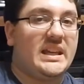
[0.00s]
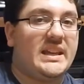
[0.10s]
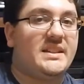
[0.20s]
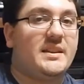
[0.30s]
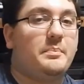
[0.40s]

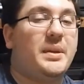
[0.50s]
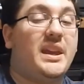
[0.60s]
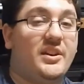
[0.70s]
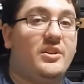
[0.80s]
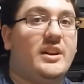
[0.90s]
is the
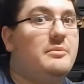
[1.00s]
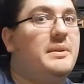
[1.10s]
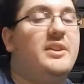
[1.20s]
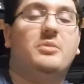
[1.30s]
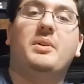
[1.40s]
Peter in
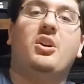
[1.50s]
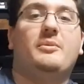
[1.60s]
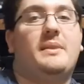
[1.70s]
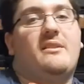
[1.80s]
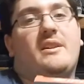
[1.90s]
Peter, Paul,
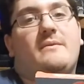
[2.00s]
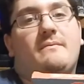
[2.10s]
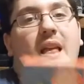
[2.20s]
and Mary.